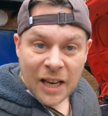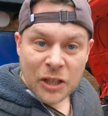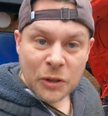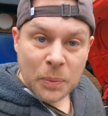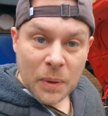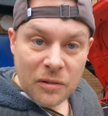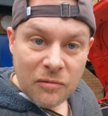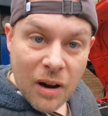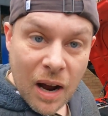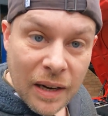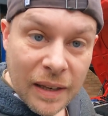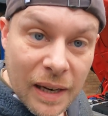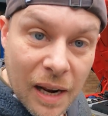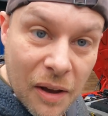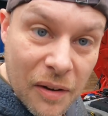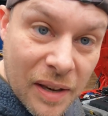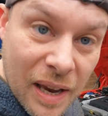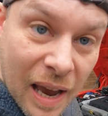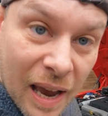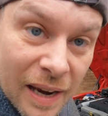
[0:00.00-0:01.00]
seems to be running
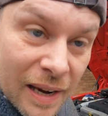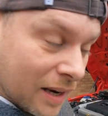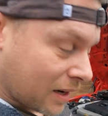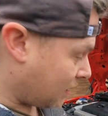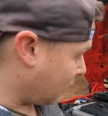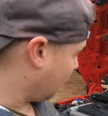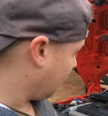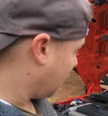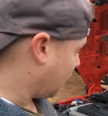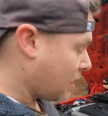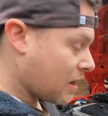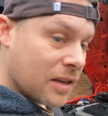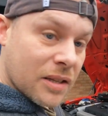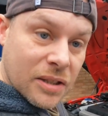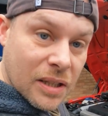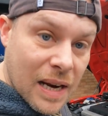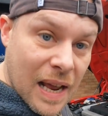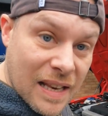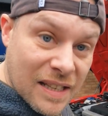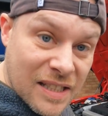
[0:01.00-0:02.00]
okay,
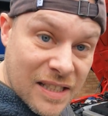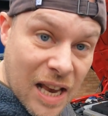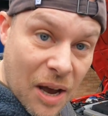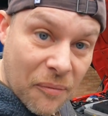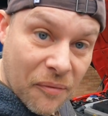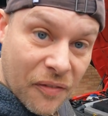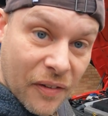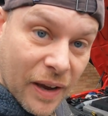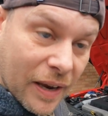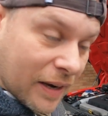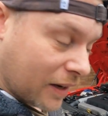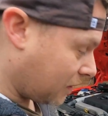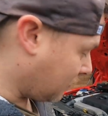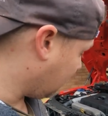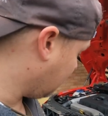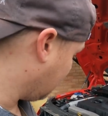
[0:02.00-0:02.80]
so that's something.